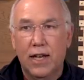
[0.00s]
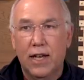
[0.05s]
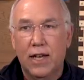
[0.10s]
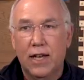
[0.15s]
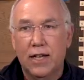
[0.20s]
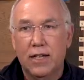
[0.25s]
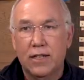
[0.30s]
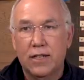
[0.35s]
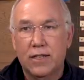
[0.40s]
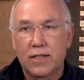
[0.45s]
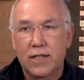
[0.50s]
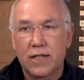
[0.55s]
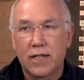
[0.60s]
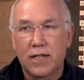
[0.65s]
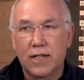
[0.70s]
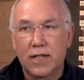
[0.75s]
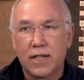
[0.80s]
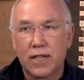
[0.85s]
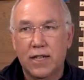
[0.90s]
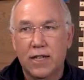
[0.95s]
and
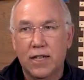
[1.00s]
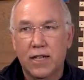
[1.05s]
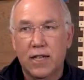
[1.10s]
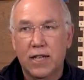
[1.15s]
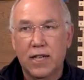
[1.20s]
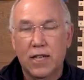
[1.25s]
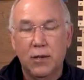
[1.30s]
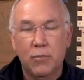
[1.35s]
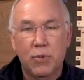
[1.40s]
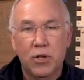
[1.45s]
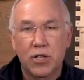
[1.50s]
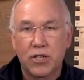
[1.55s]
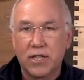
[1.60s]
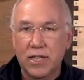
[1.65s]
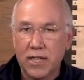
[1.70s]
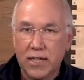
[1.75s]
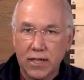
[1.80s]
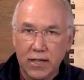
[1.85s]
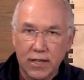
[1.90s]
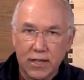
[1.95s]
uh, any
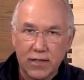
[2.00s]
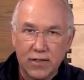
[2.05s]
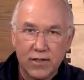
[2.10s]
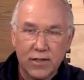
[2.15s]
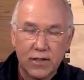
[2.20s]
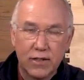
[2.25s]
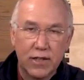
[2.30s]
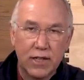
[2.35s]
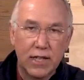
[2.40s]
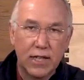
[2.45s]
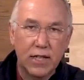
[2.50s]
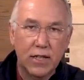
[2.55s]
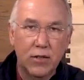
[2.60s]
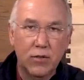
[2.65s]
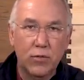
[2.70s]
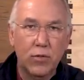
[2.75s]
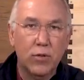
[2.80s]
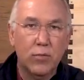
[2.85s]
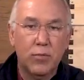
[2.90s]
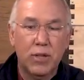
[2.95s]
particulates that are in
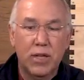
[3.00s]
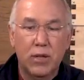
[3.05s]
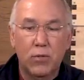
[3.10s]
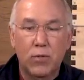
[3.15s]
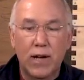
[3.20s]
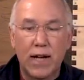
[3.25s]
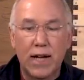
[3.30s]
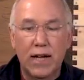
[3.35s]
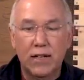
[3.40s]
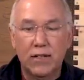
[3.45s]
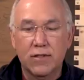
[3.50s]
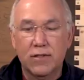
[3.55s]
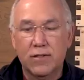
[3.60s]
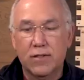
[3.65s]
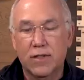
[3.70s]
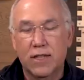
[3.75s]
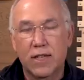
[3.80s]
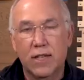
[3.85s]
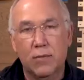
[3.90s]
it would be wax